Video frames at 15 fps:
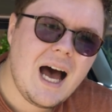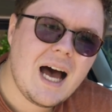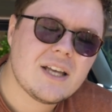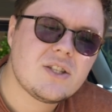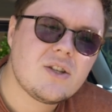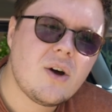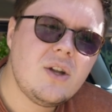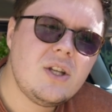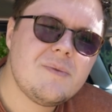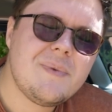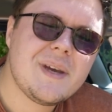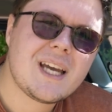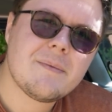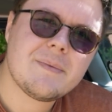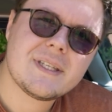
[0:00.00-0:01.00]
I started to
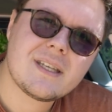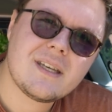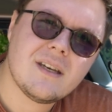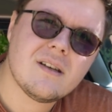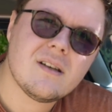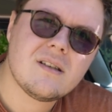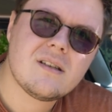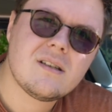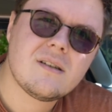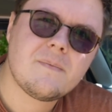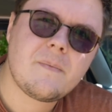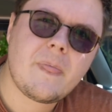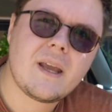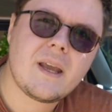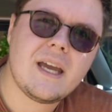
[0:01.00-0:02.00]
pick up skills
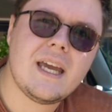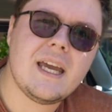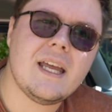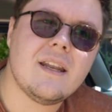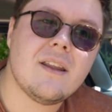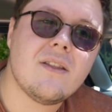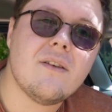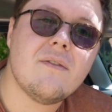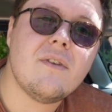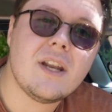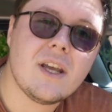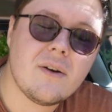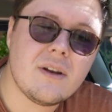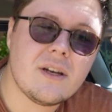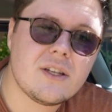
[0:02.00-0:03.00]
in the
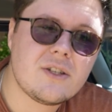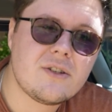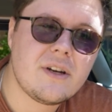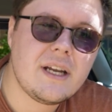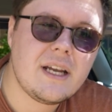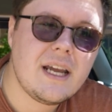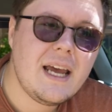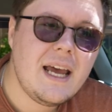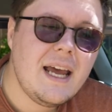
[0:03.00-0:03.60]
video industry.